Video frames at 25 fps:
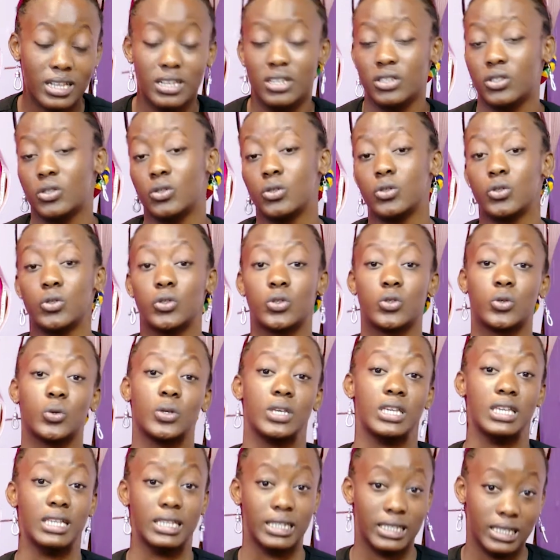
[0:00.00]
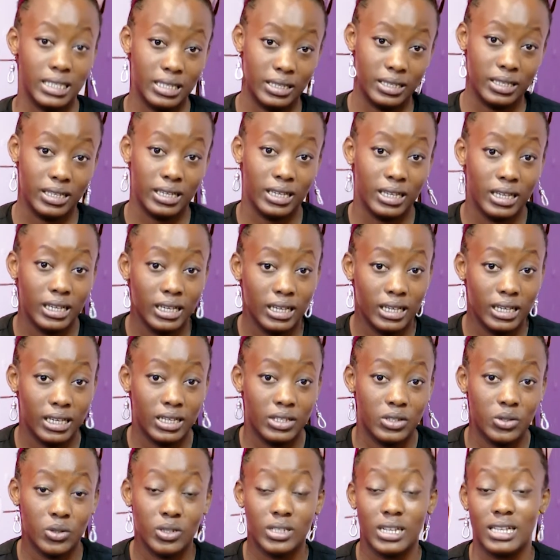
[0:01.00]
and it's not also easy
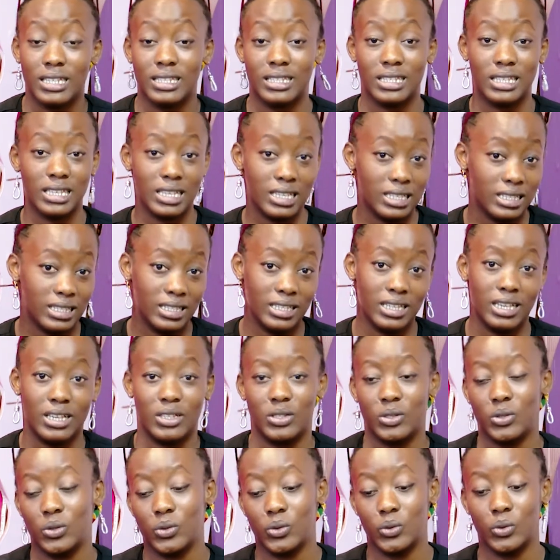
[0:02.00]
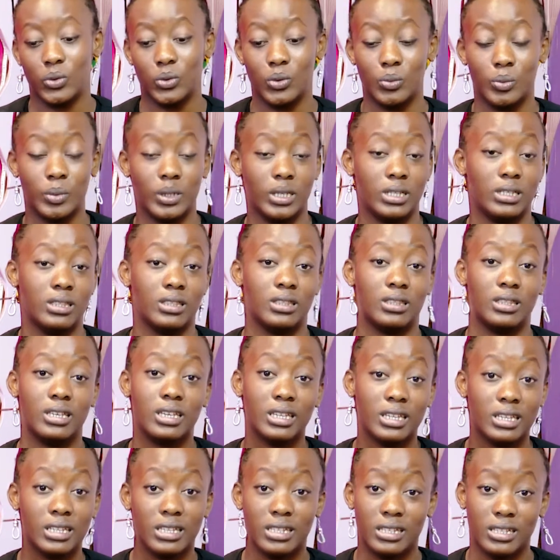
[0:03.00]
it's not as easy as you may
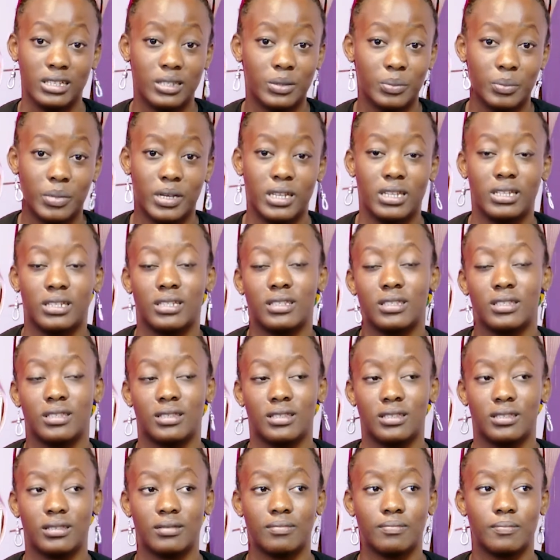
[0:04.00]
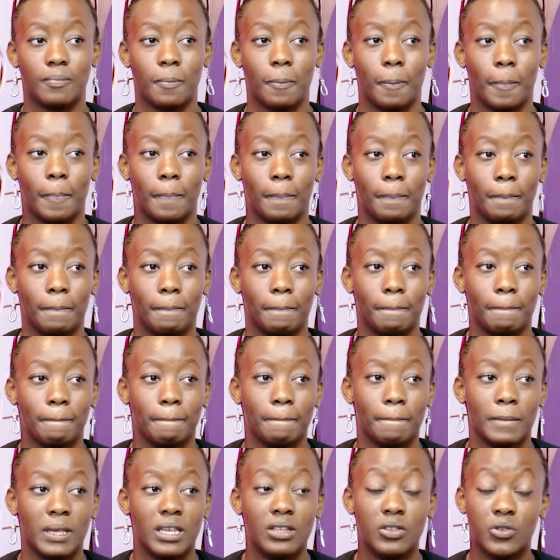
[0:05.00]
think it is but it's
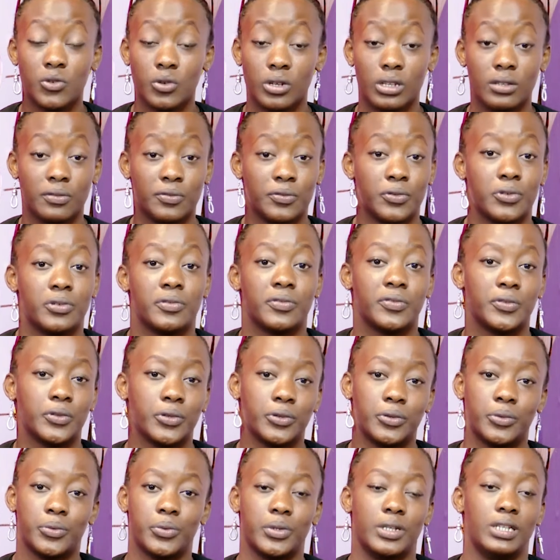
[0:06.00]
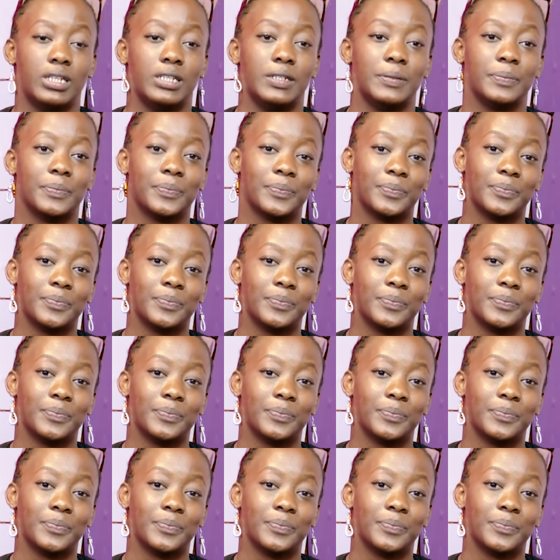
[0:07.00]
it's really fruitful really